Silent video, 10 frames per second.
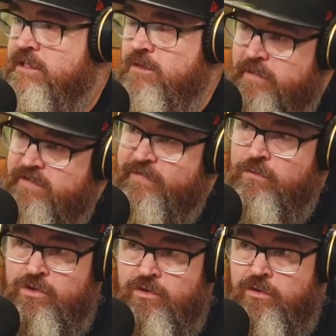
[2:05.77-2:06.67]
So it must feel
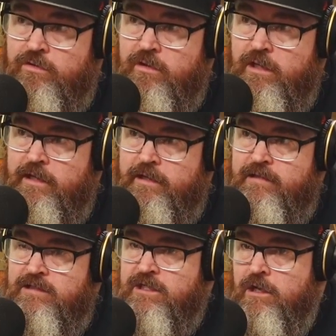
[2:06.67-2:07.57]
good
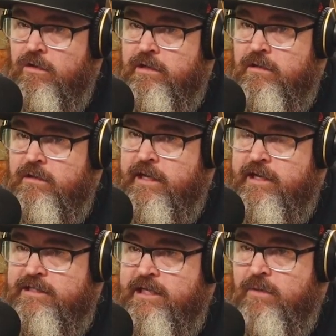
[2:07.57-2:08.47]
to look at a
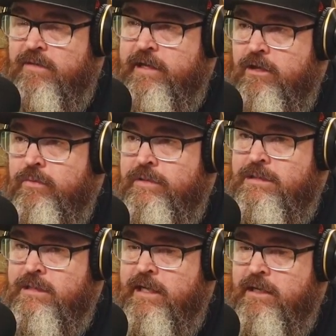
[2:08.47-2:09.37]
team like that who
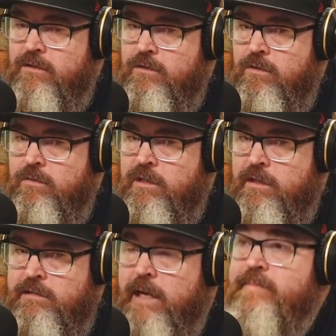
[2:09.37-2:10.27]
is uh, who the
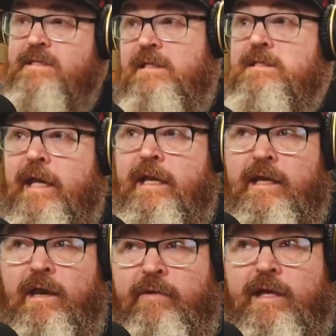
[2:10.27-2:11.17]
numbers are saying
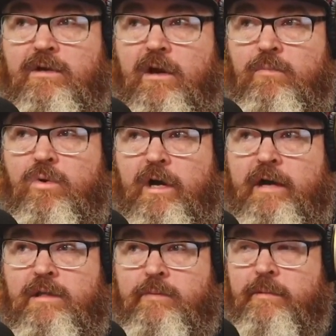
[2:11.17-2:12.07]
are ranked up more higher
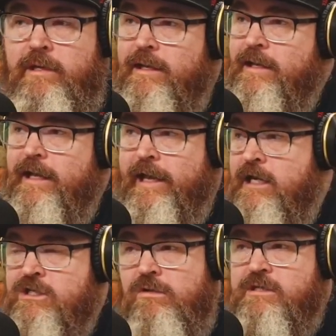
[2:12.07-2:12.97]
at the moment. And
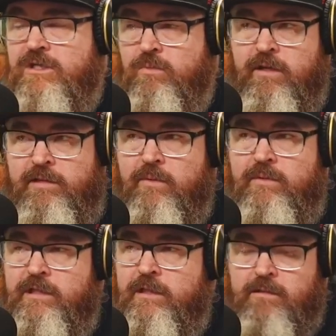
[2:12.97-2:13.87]
it's not just a win. That was
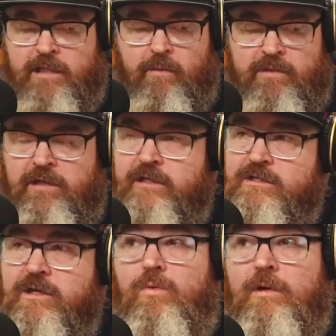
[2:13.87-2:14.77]
a that was an
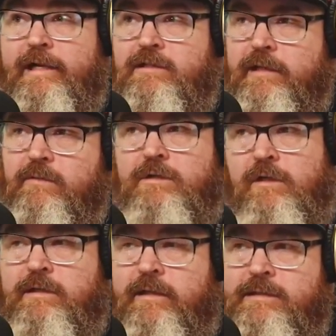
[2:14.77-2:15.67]
assault last night. That was an, a,
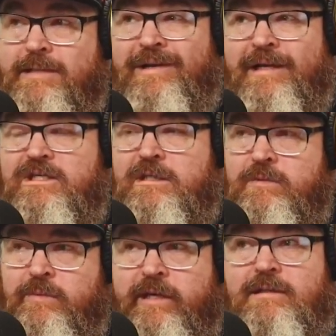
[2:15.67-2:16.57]
a demolition. It was
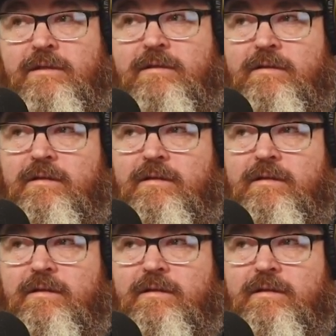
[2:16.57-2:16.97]
amazing.